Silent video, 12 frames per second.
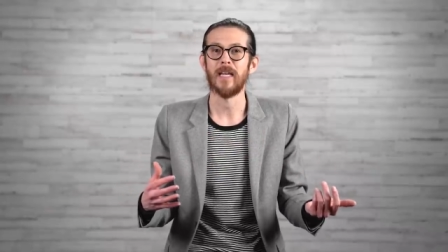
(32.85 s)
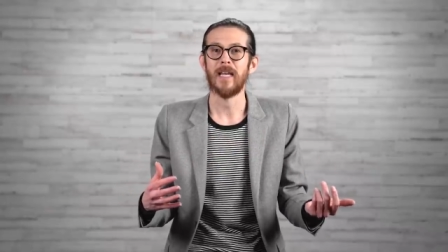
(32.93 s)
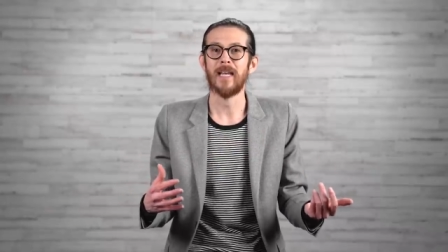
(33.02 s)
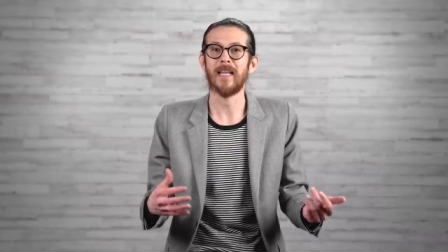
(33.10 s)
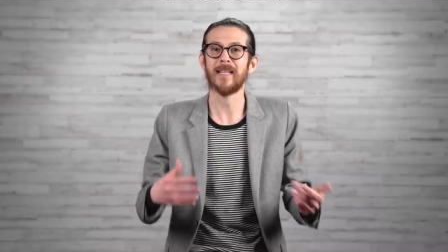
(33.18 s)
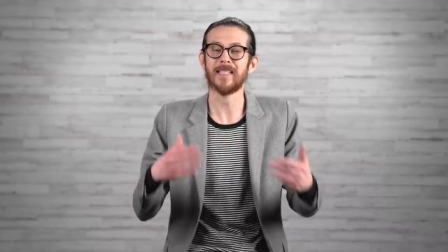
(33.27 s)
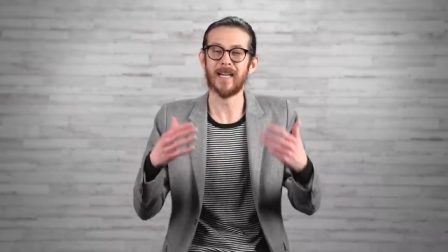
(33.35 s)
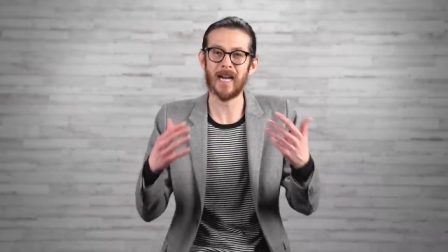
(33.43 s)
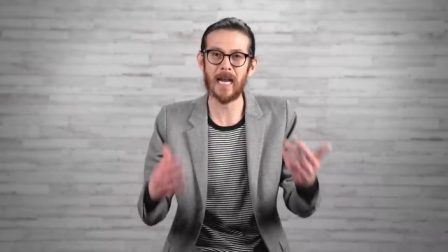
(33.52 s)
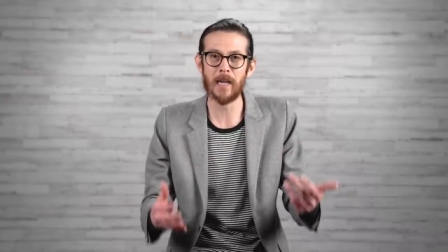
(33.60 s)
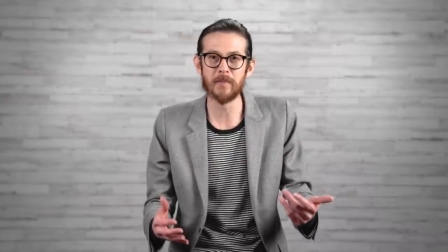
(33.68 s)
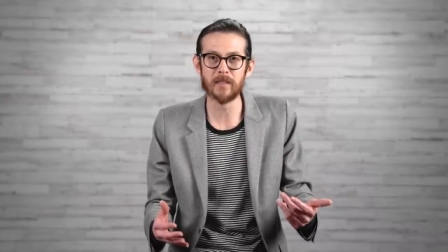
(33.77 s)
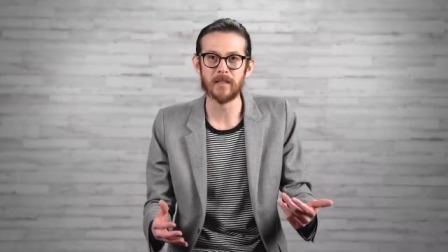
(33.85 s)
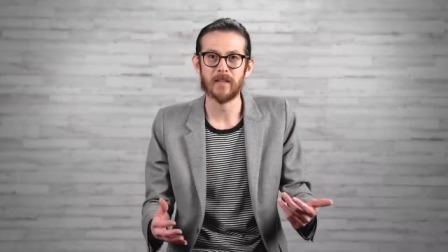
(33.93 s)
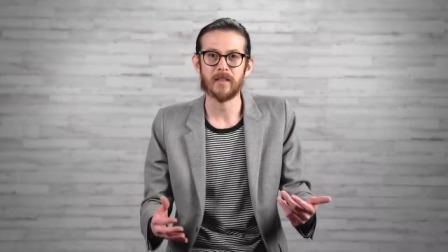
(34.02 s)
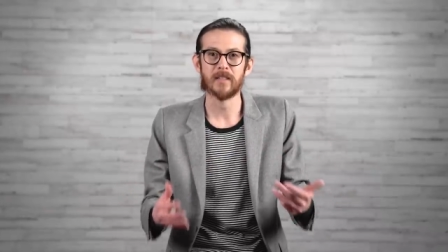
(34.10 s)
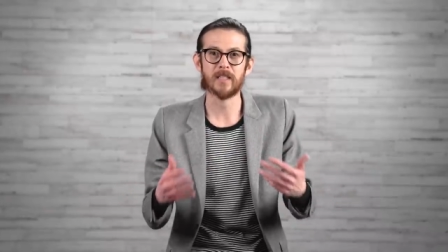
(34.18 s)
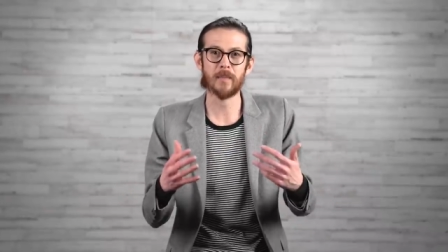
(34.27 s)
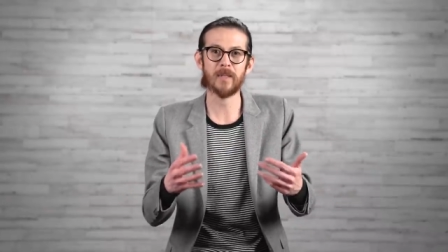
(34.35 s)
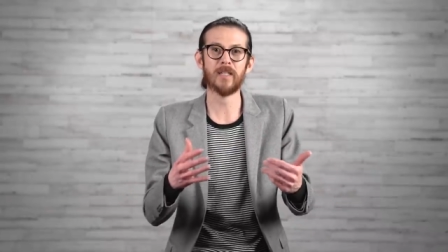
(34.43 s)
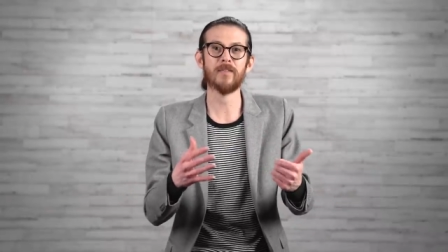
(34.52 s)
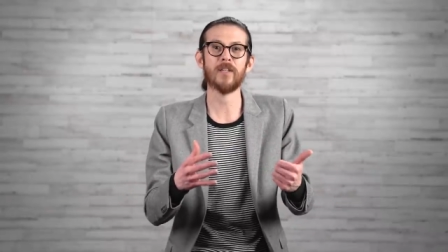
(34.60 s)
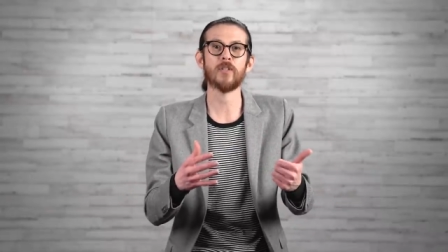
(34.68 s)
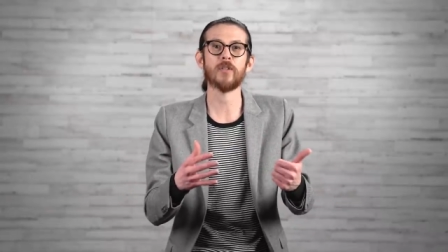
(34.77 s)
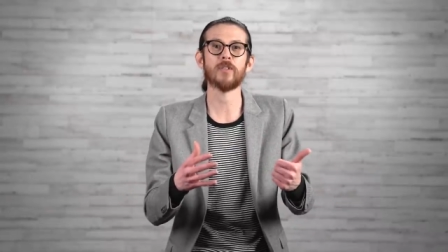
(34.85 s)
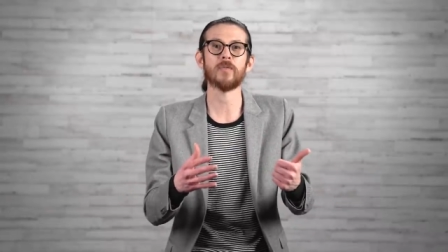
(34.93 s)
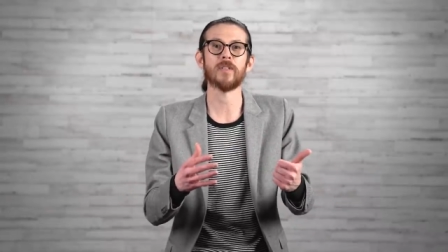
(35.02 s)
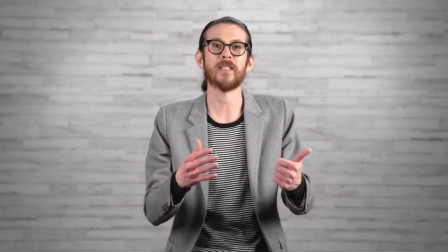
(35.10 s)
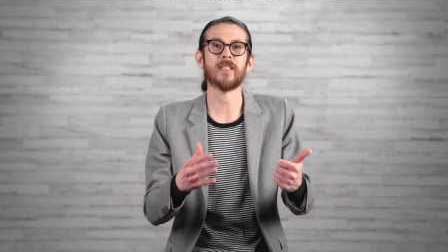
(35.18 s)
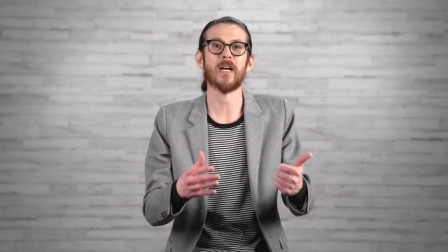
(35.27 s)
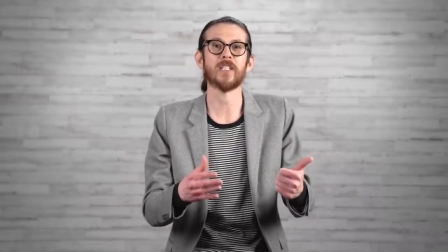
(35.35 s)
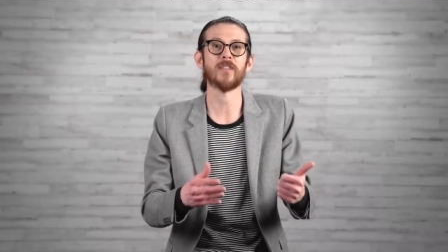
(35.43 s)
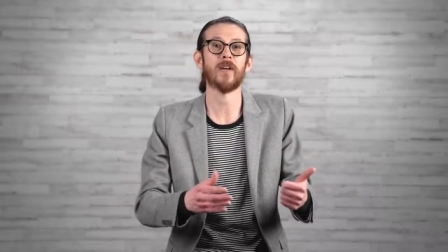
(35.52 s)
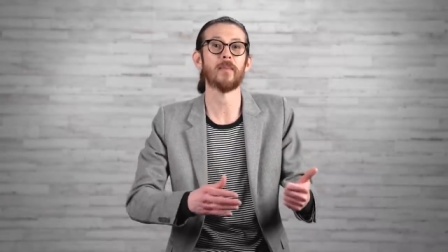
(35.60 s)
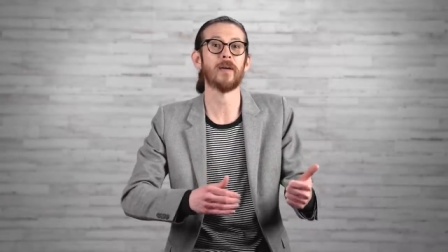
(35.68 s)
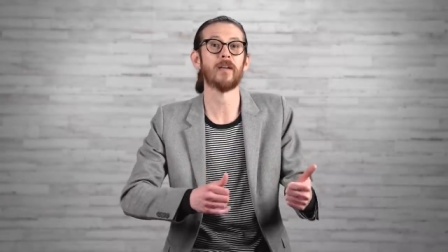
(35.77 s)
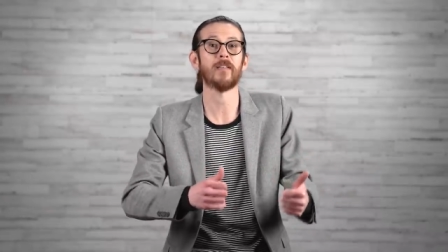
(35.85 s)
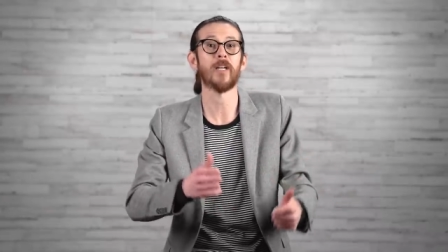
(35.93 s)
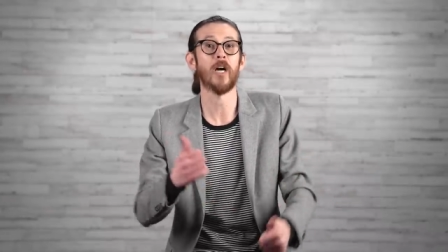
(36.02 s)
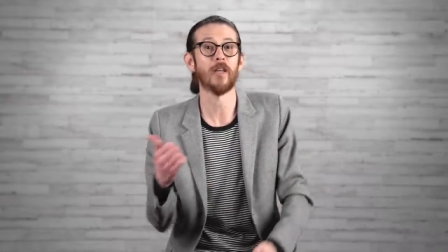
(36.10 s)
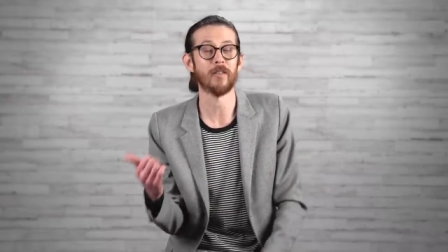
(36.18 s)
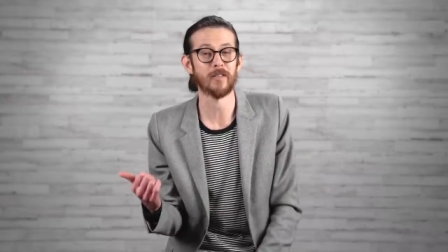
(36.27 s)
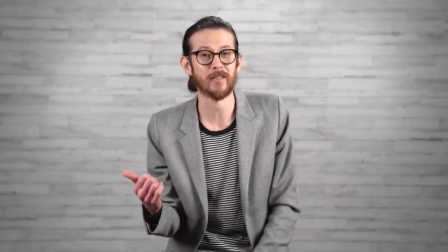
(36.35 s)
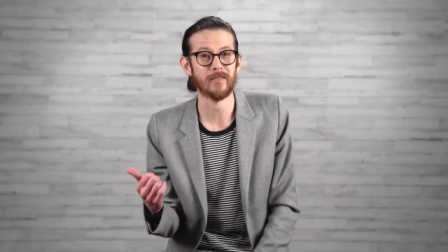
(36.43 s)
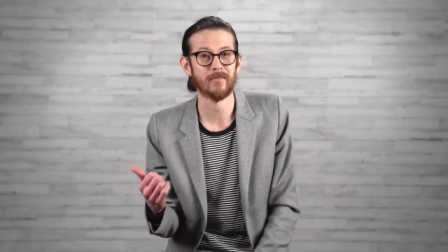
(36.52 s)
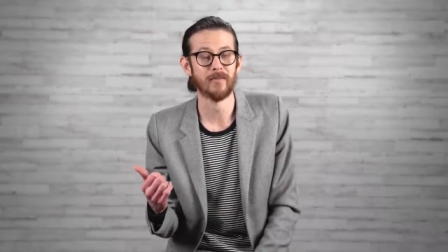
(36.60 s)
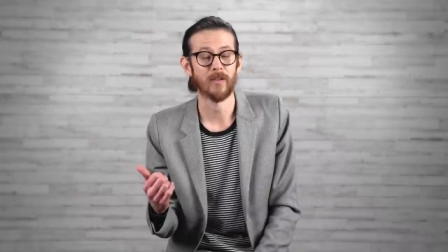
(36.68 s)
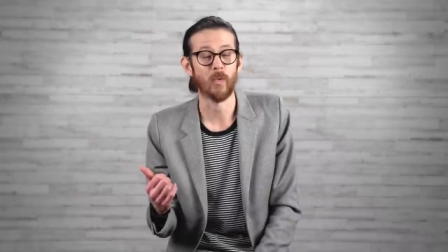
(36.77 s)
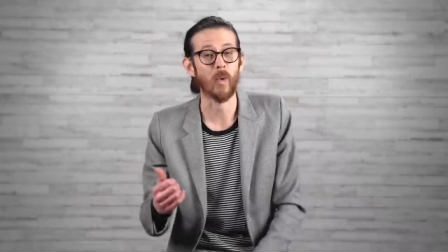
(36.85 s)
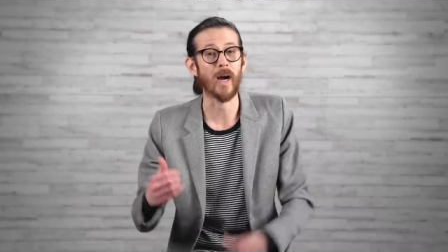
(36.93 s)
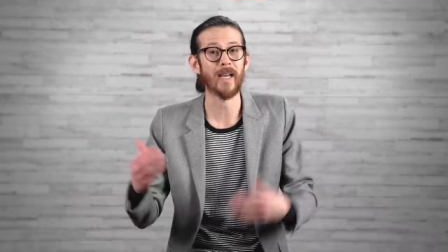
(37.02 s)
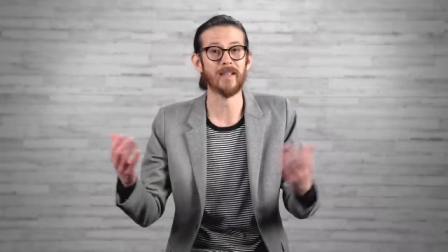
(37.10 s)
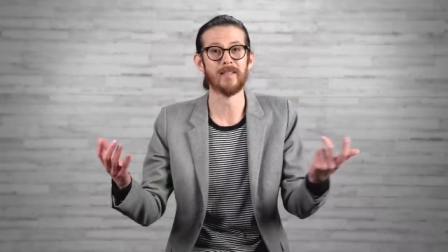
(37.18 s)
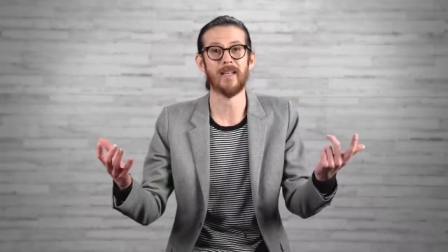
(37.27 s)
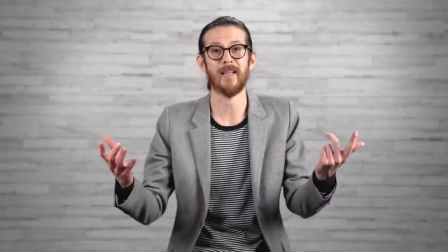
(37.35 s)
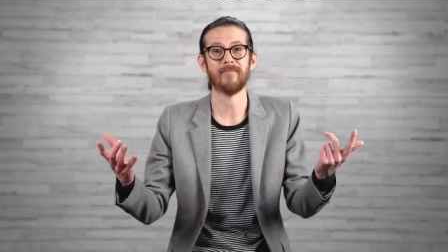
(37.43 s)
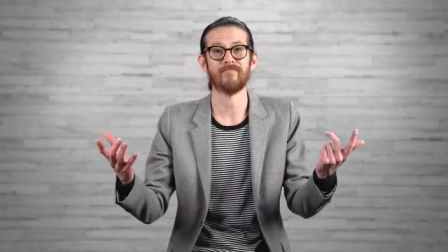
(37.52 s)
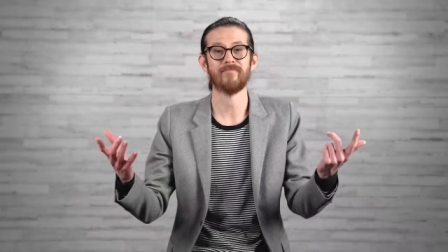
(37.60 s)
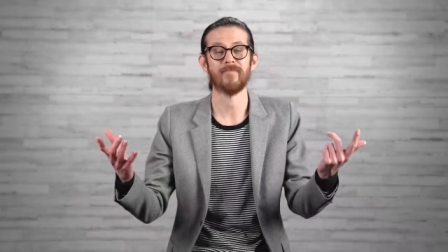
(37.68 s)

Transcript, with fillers: And at times, some individuals will detoxify better than others. Why is that?